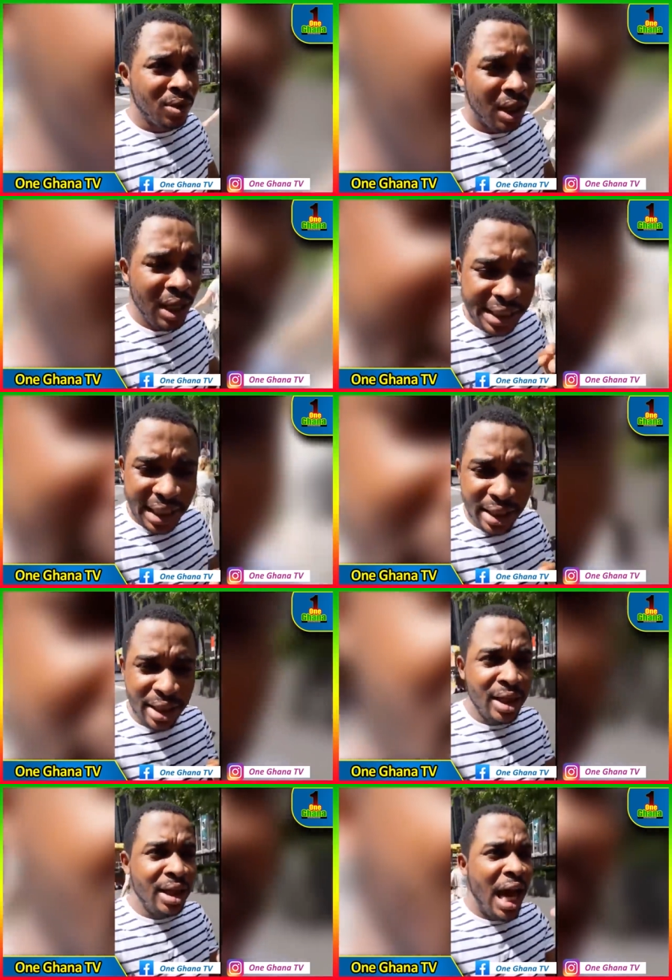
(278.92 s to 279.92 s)
Listen,
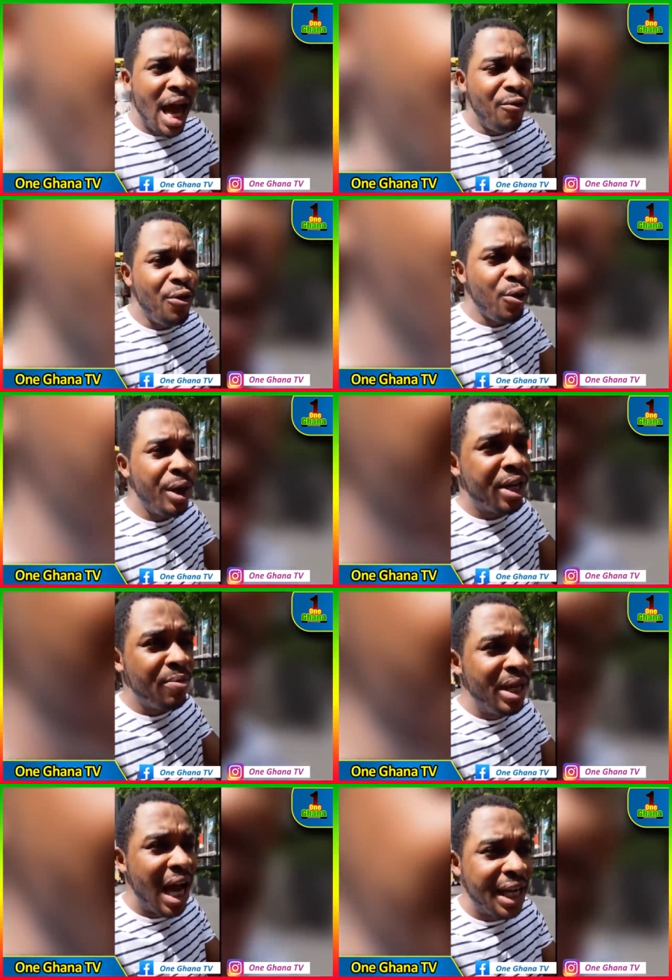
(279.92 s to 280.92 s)
every week,
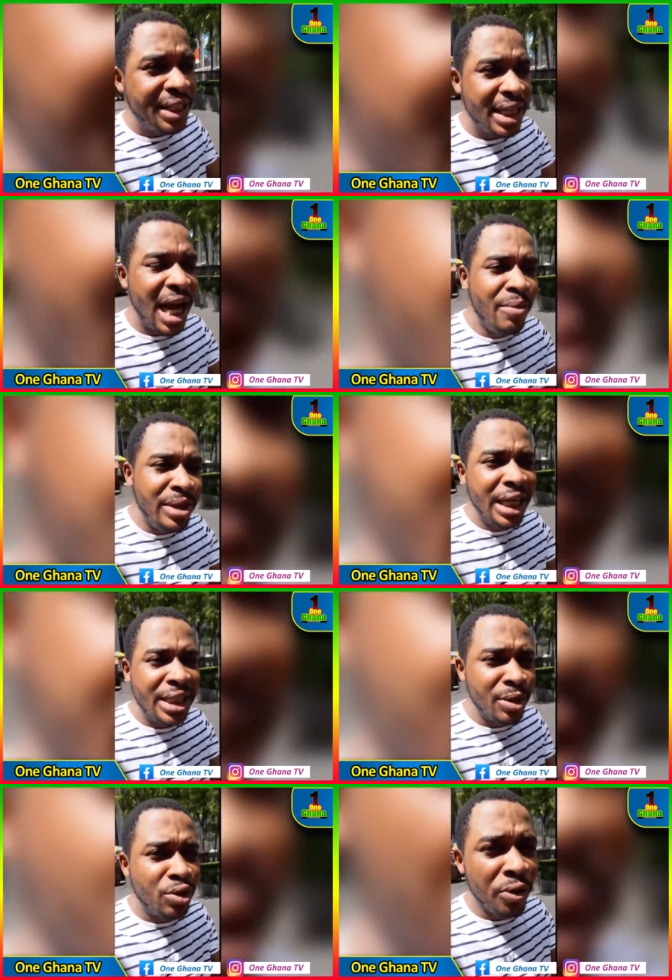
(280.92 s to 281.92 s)
Bia, she came in
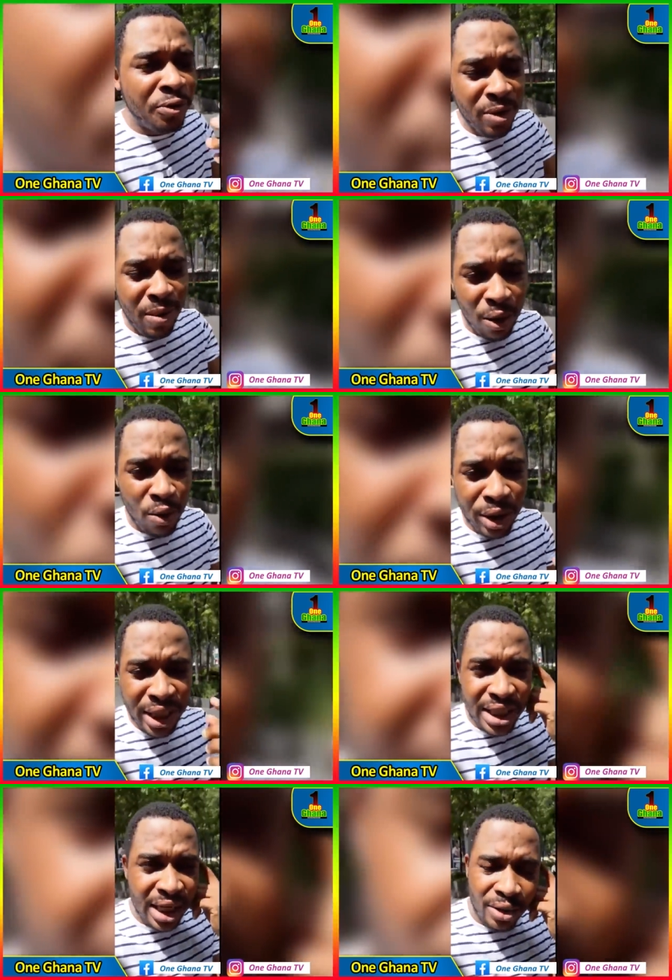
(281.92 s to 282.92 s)
to me to Fibaku,
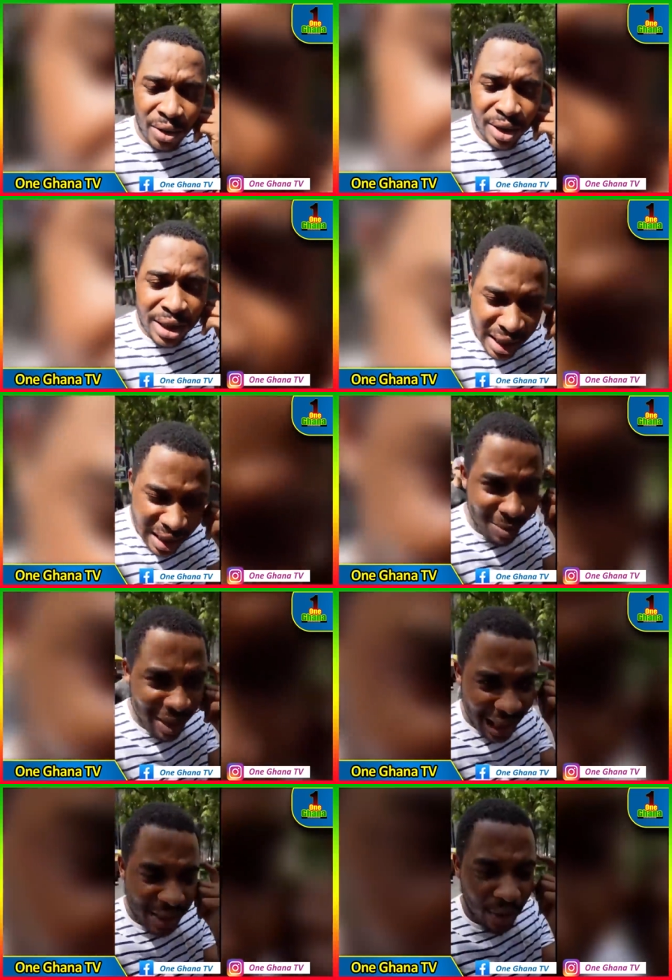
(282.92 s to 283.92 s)
East Lego, Tidia
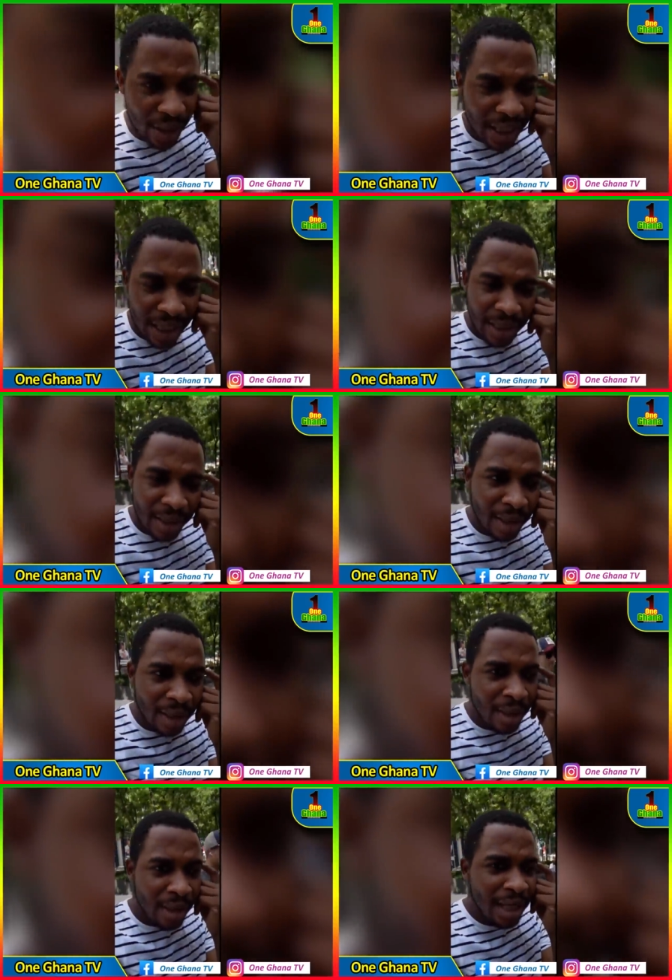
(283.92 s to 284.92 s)
Mekachoni.
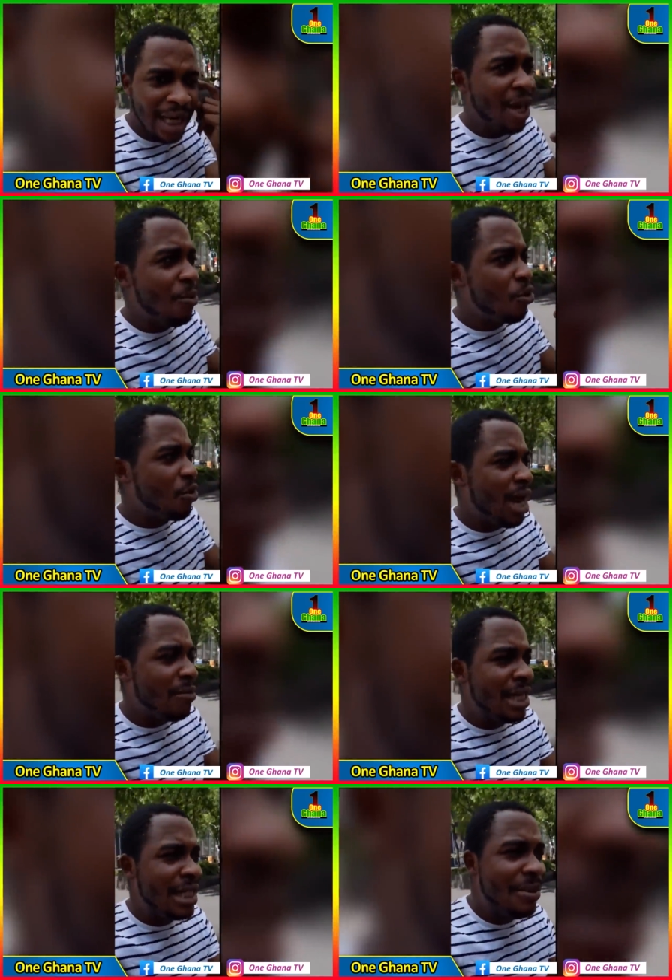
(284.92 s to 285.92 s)
Nanya mukran
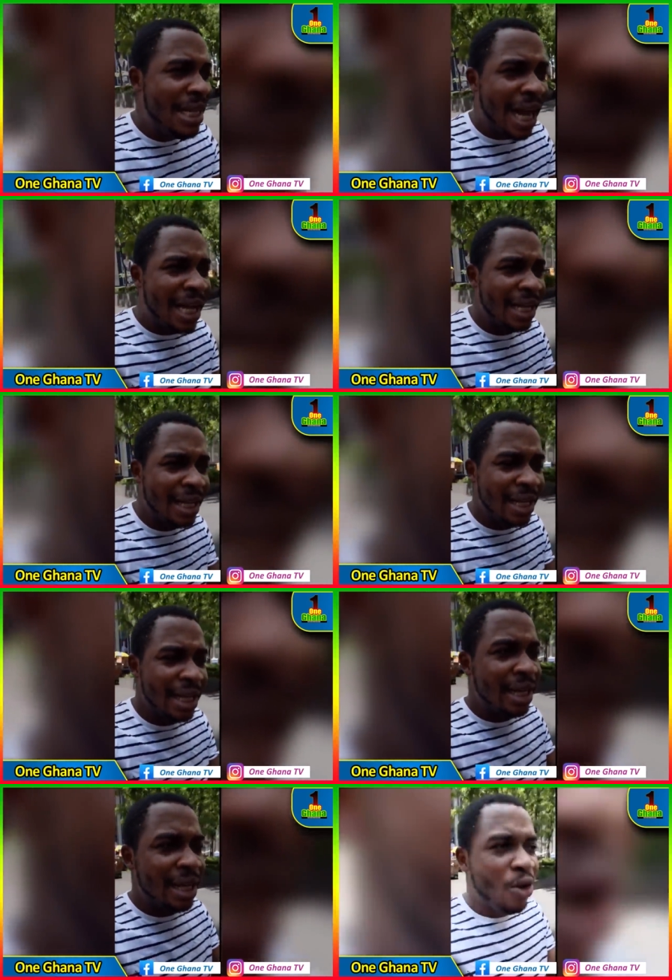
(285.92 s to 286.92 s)
majimia.
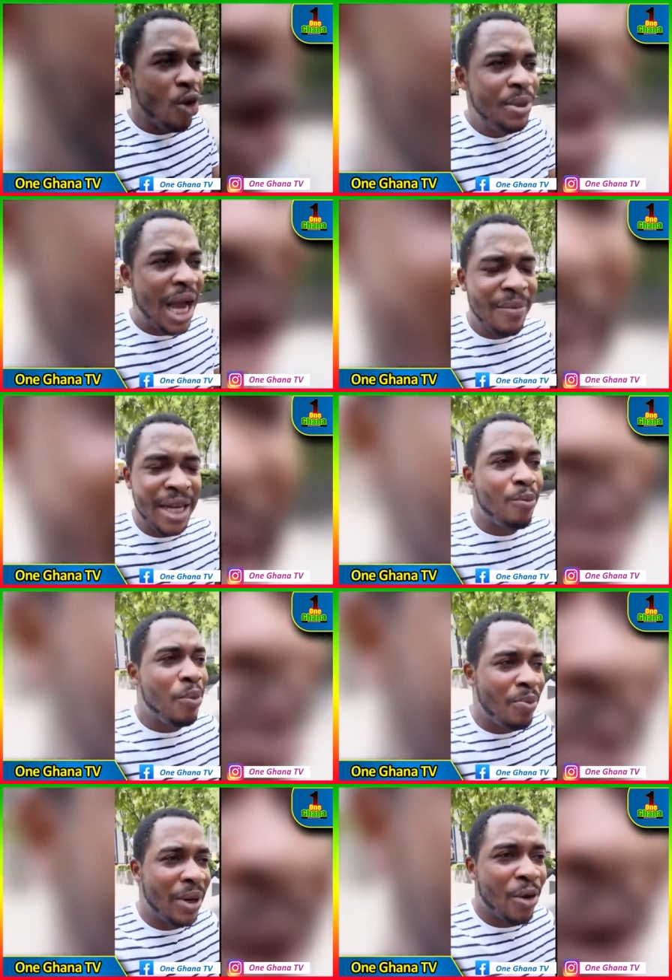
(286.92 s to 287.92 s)
Obi am here
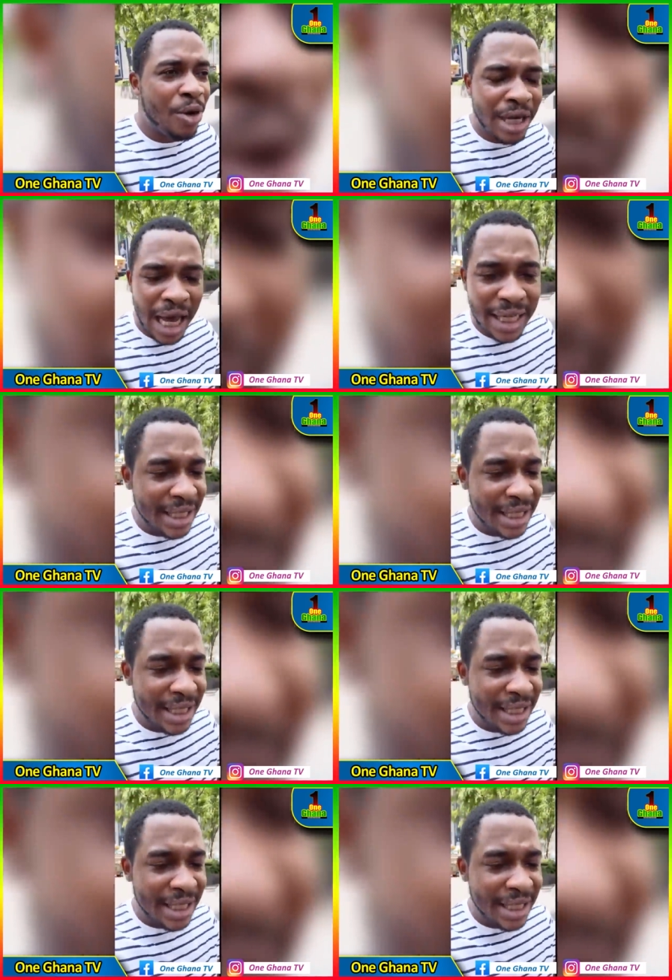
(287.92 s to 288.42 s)
popular o United